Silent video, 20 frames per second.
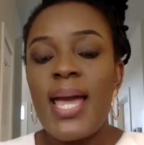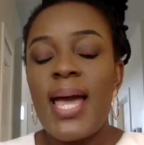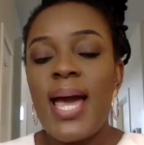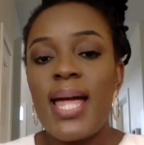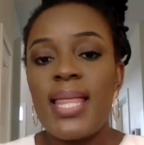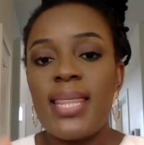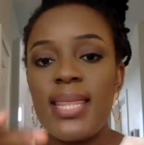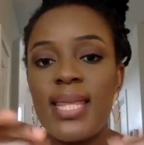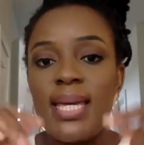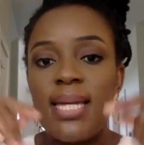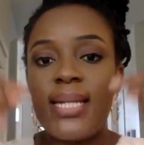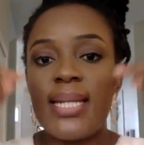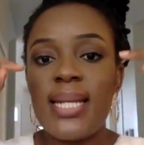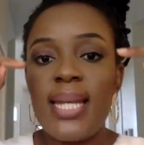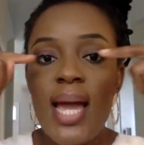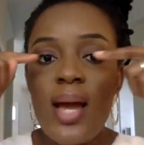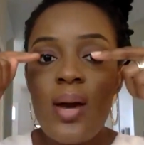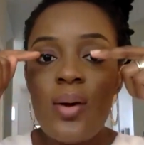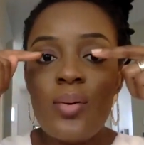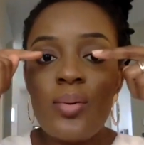and then
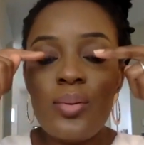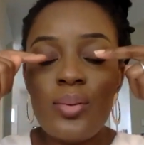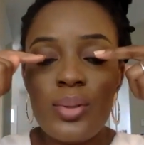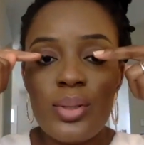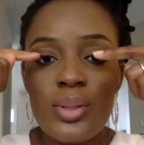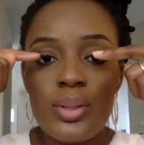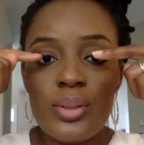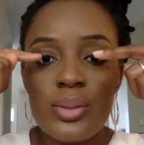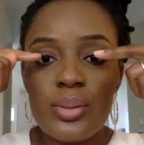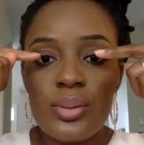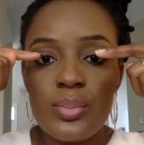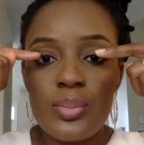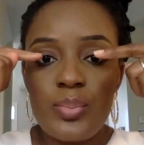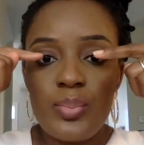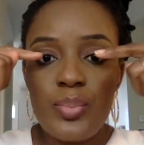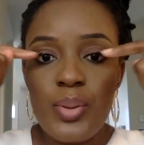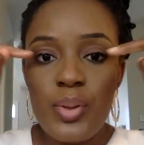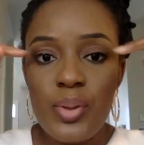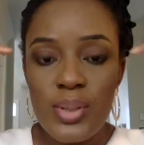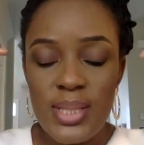now
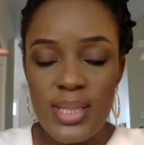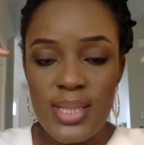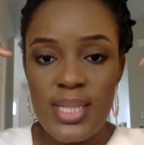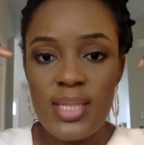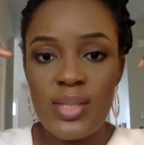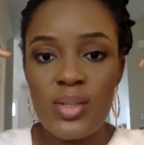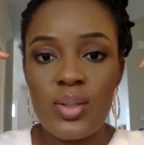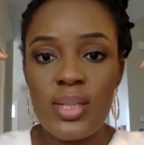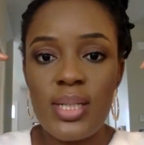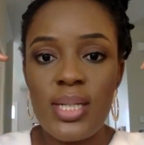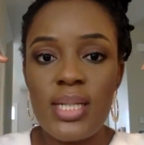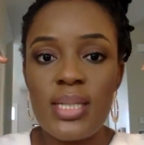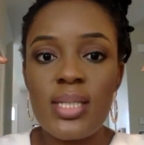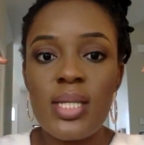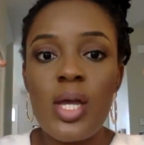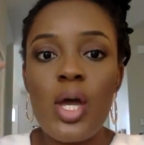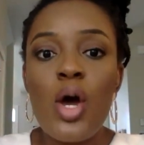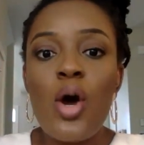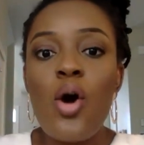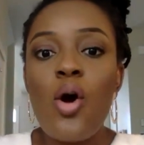put this on it.
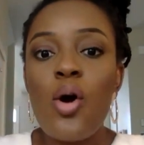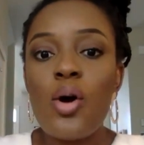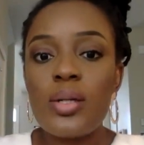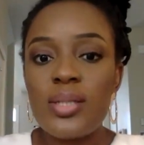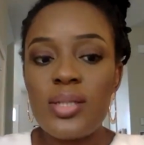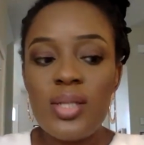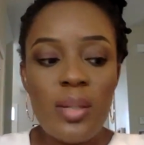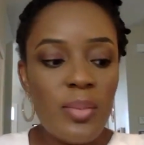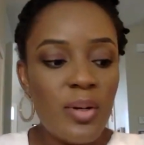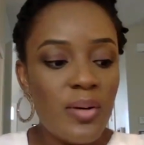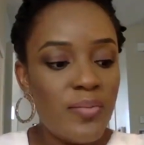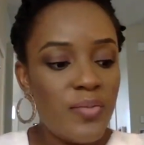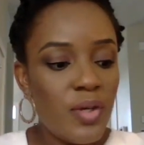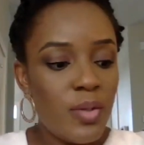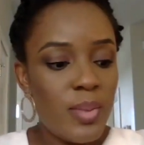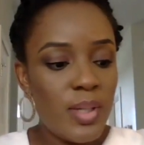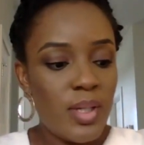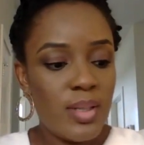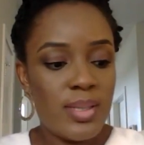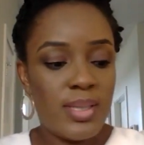Or some of you,
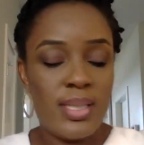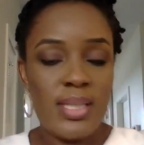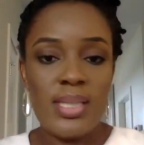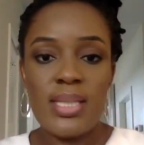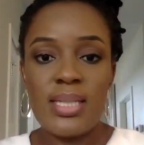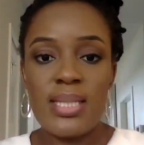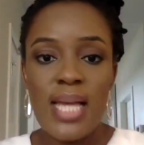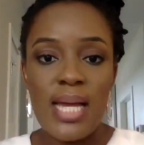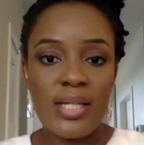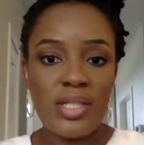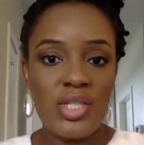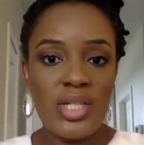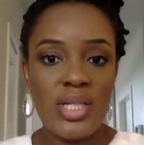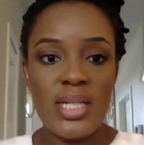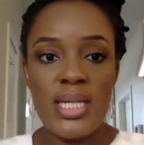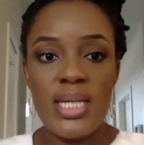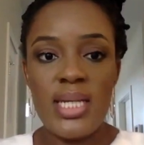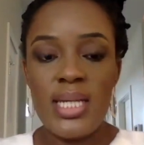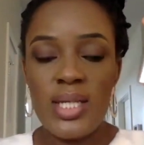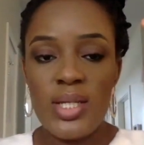because this is
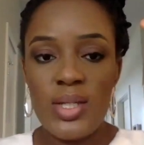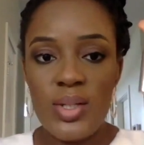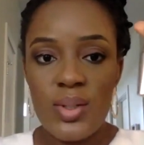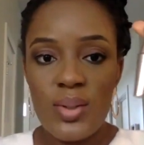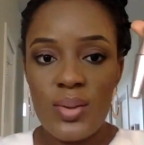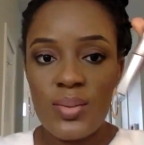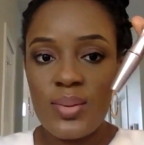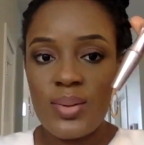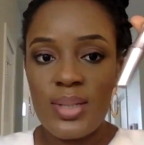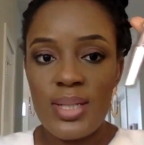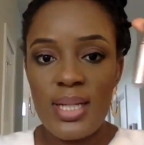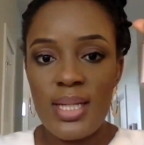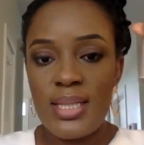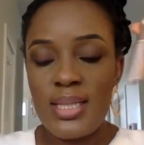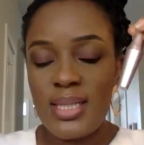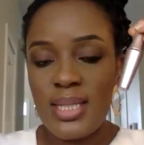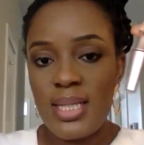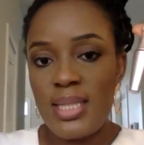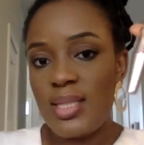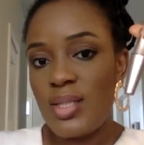actually, you know,
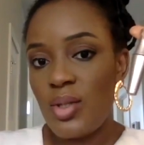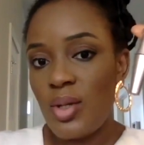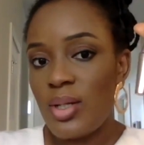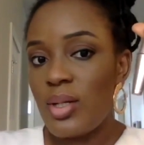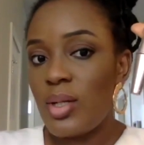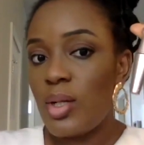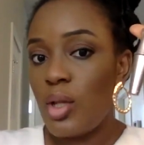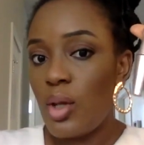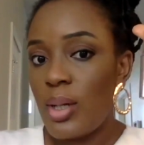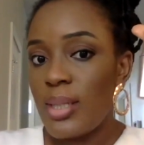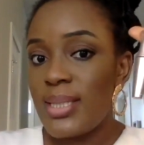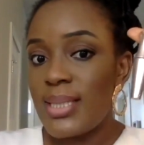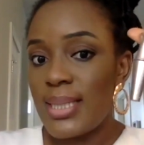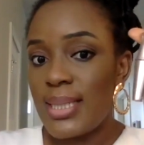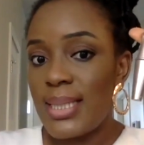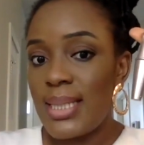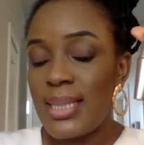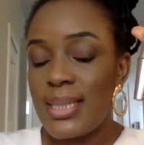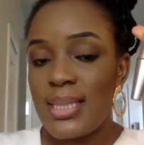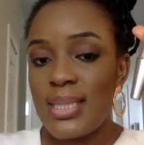it's not a lot
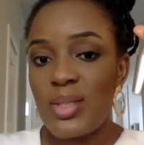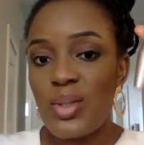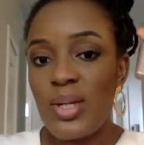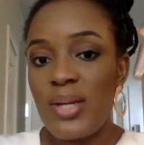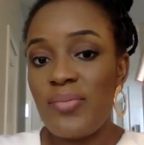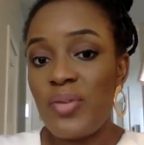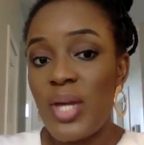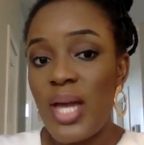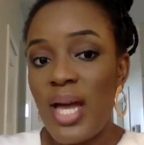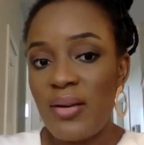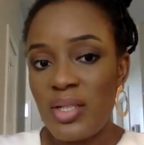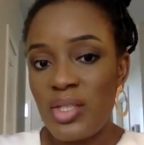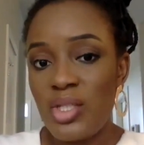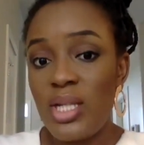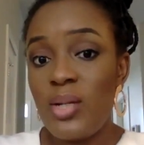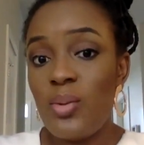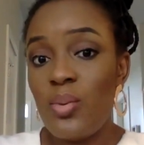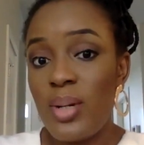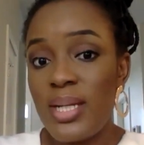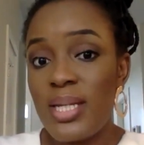in it, so if you
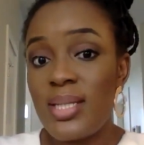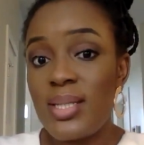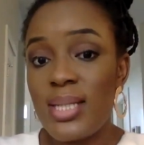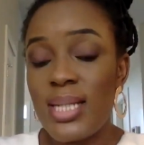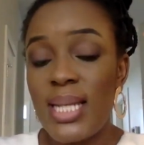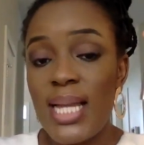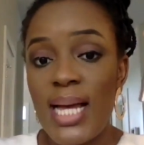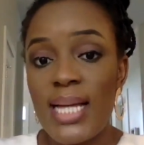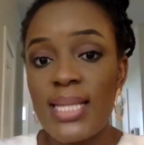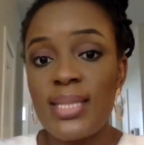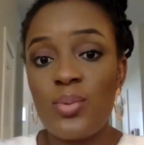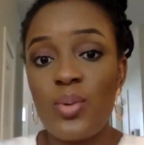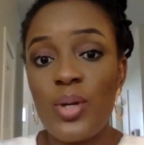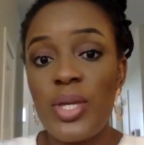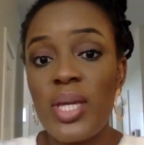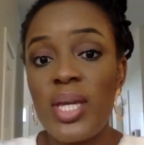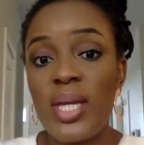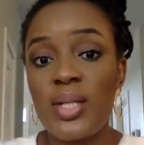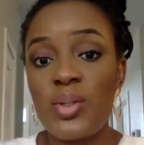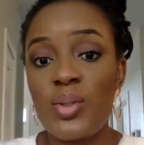actually want it to last, what
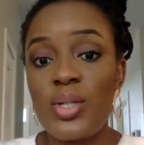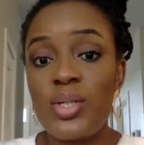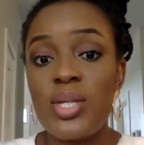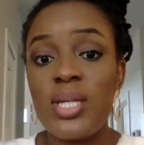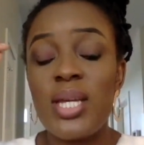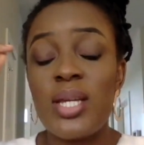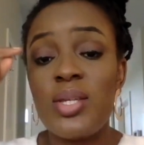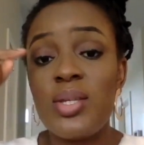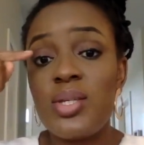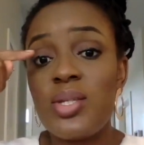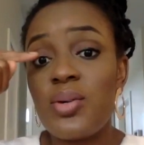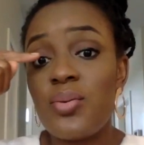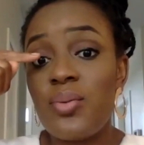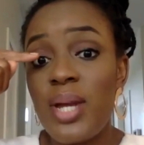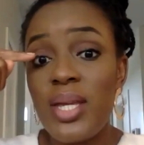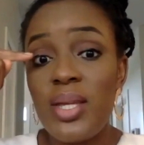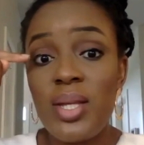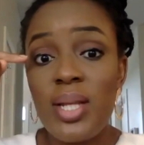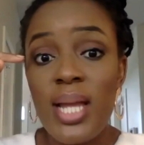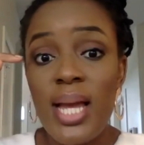you can do is you can use your
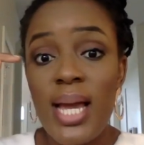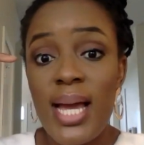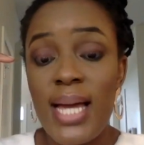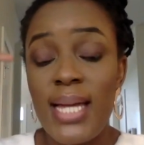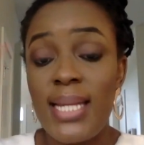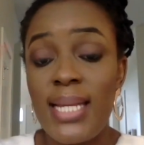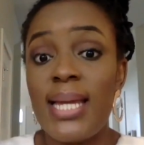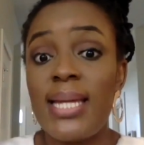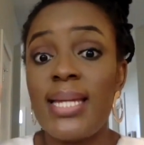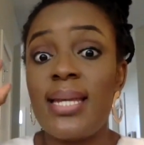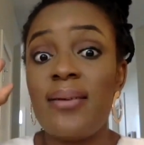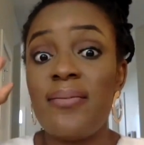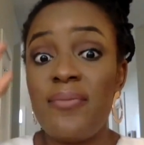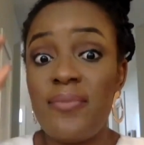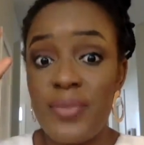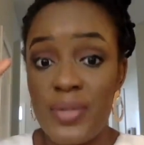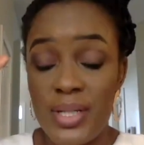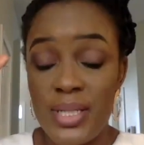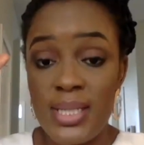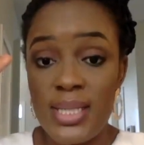regular eyeliner
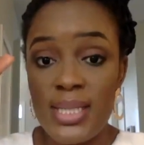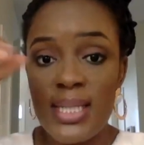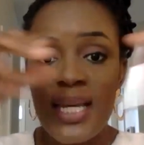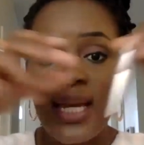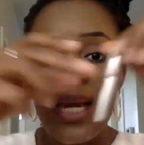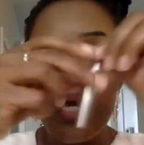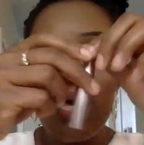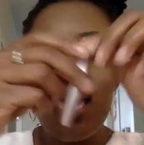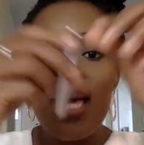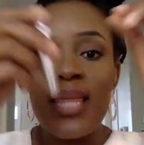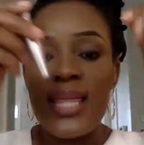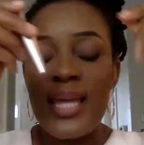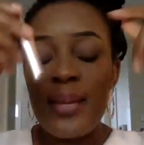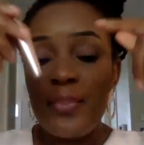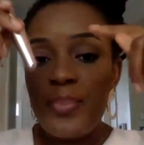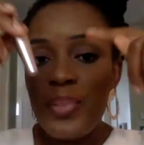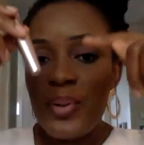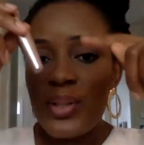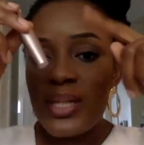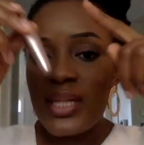first, then
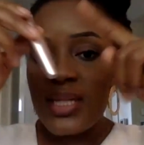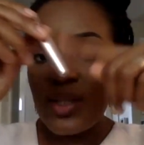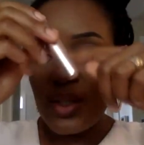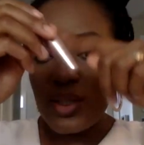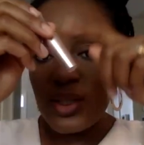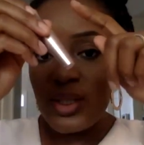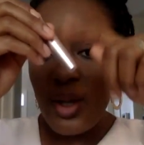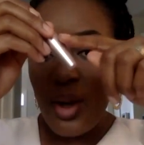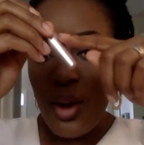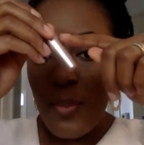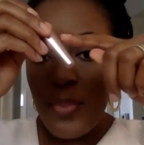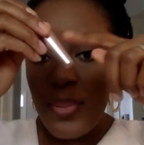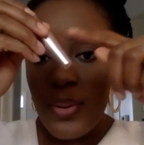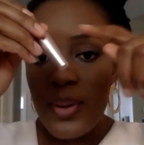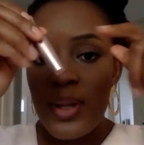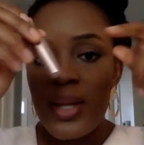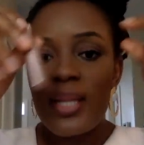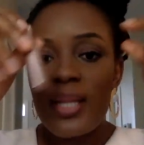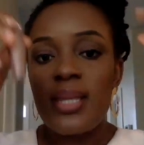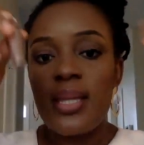put this on top,
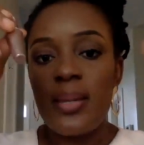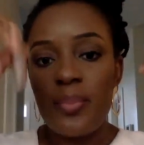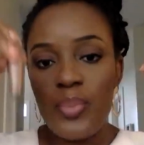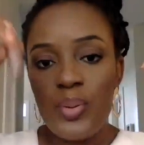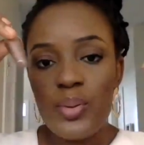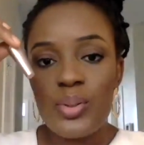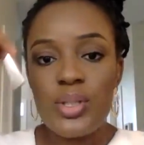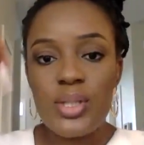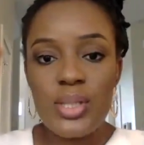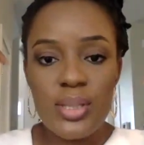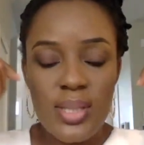then put